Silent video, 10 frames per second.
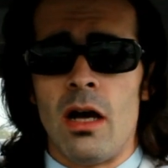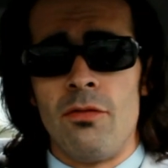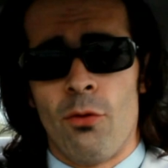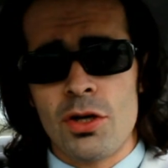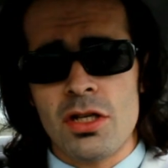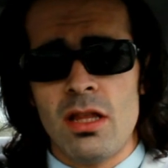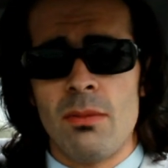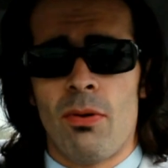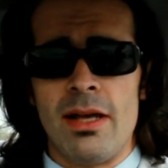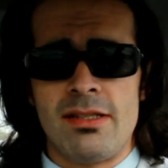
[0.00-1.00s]
Unfortunately,
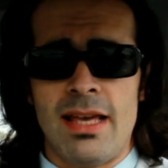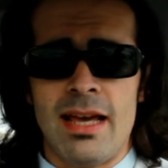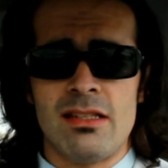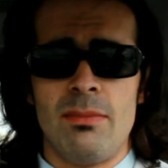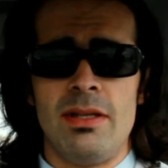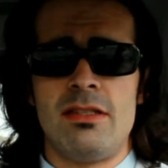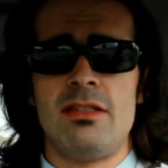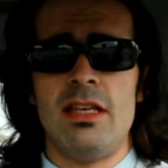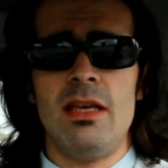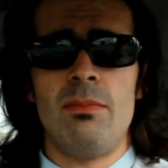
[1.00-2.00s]
the price tag is a bit
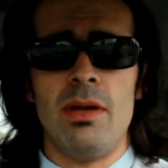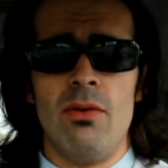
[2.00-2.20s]
steep.